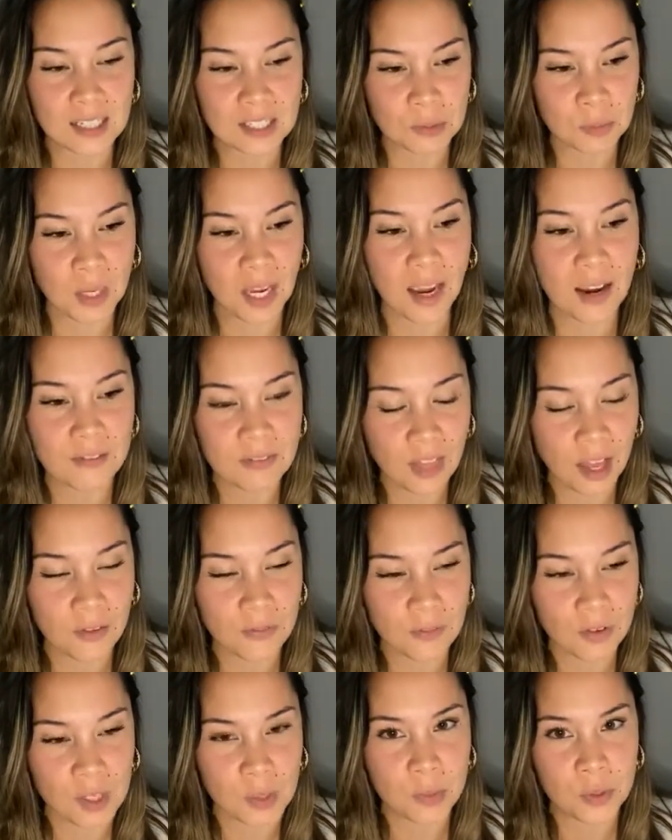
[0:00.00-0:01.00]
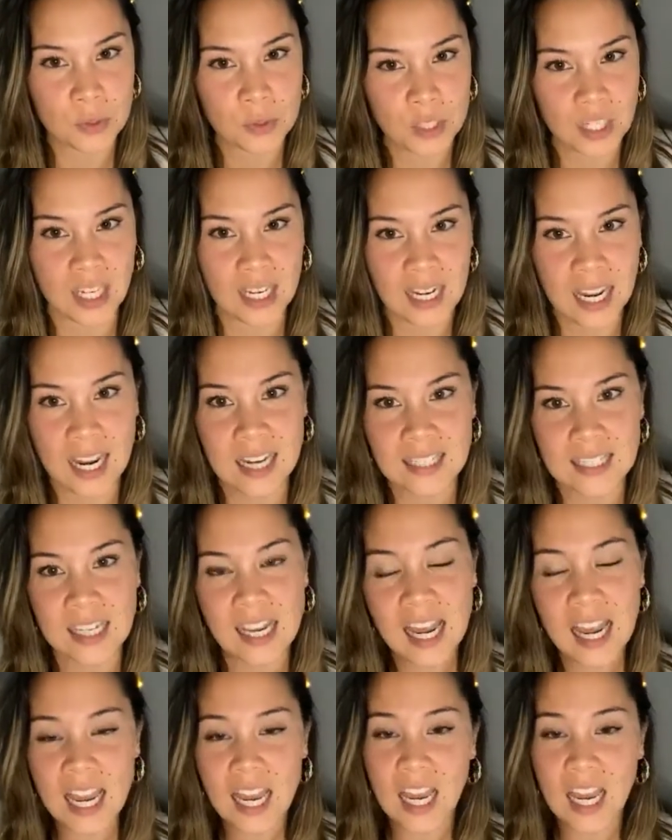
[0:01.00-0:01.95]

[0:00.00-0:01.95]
because we have that free will to connect.